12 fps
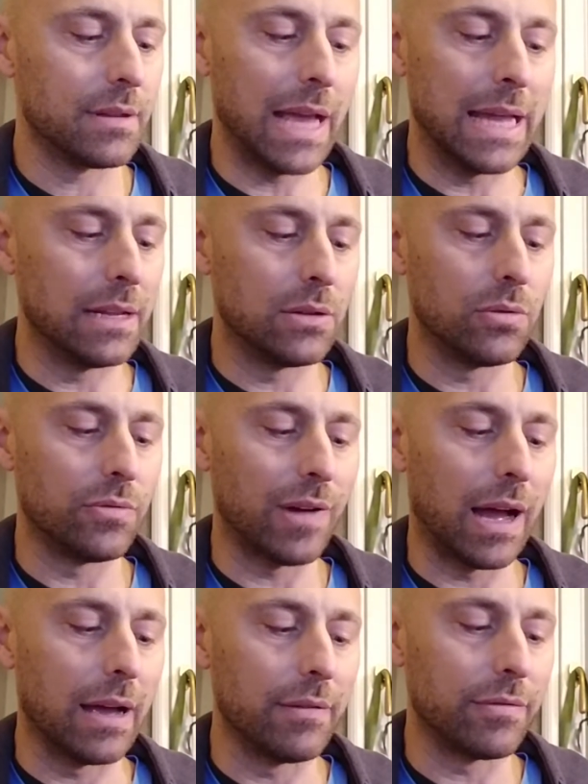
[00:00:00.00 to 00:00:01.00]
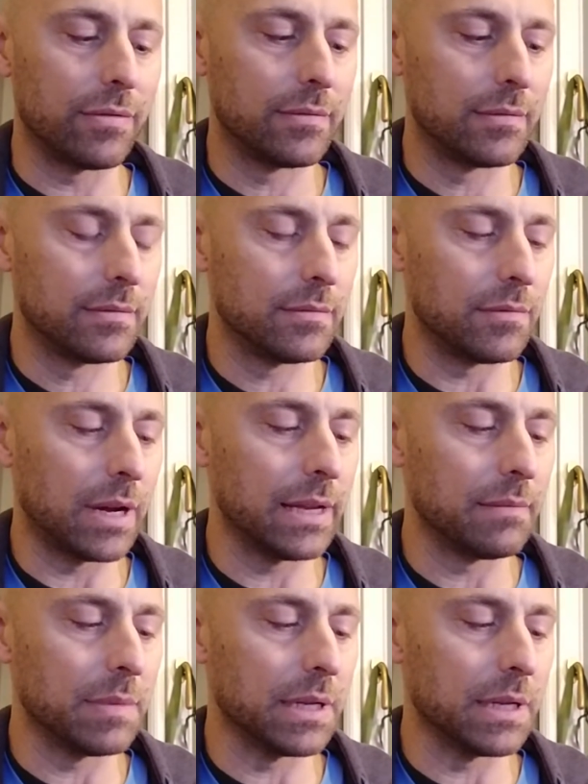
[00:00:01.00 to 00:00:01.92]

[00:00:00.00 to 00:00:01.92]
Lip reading: any 2/5, right?